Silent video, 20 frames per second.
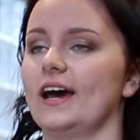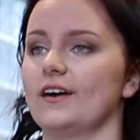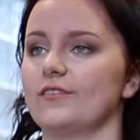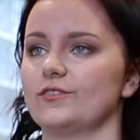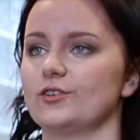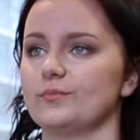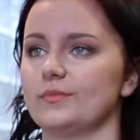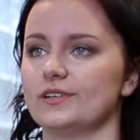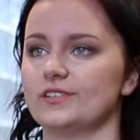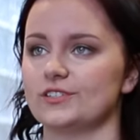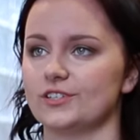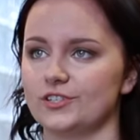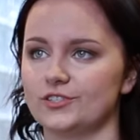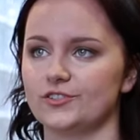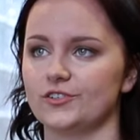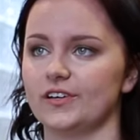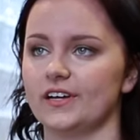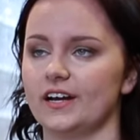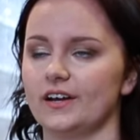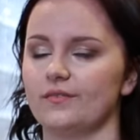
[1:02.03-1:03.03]
After my
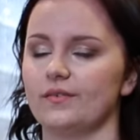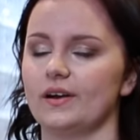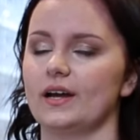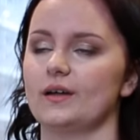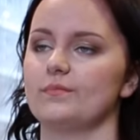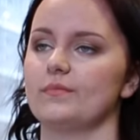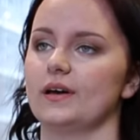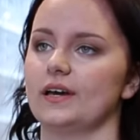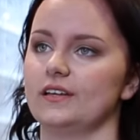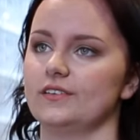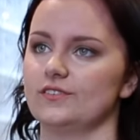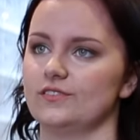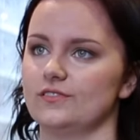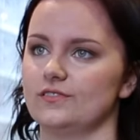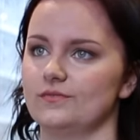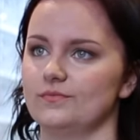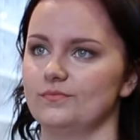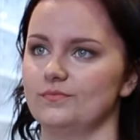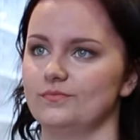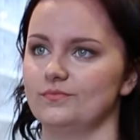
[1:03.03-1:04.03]
surgery, I ran my
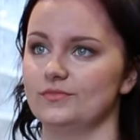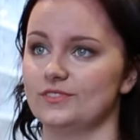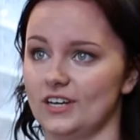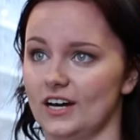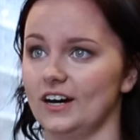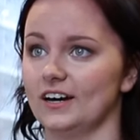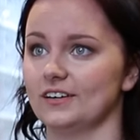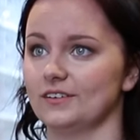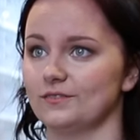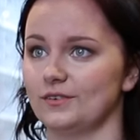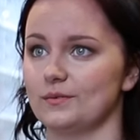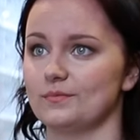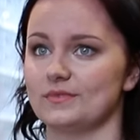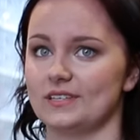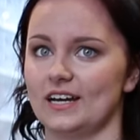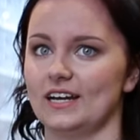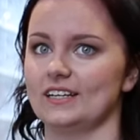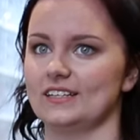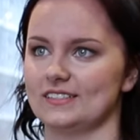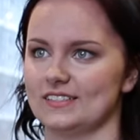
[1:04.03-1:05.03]
tongue from
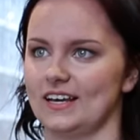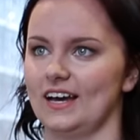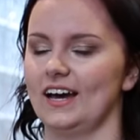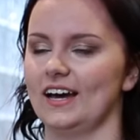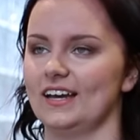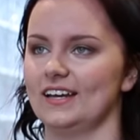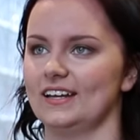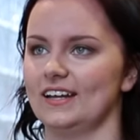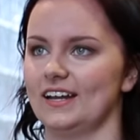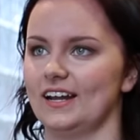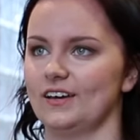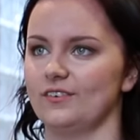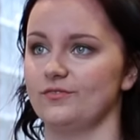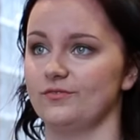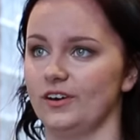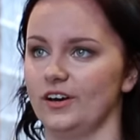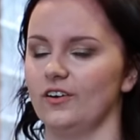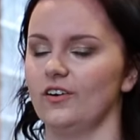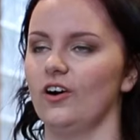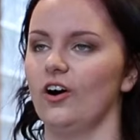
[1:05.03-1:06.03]
side to side and I
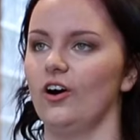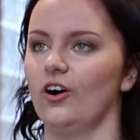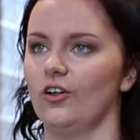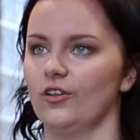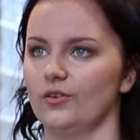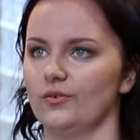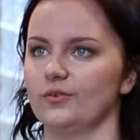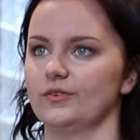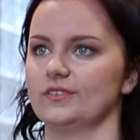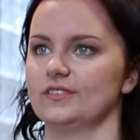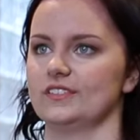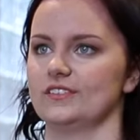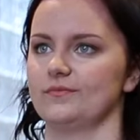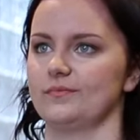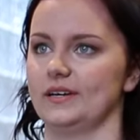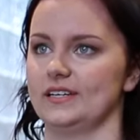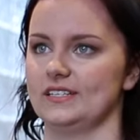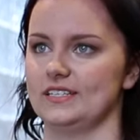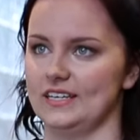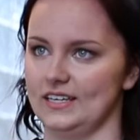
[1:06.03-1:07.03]
felt all the roots of
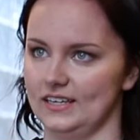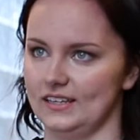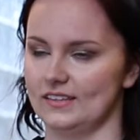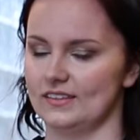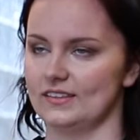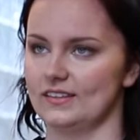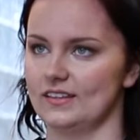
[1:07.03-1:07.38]
my teeth.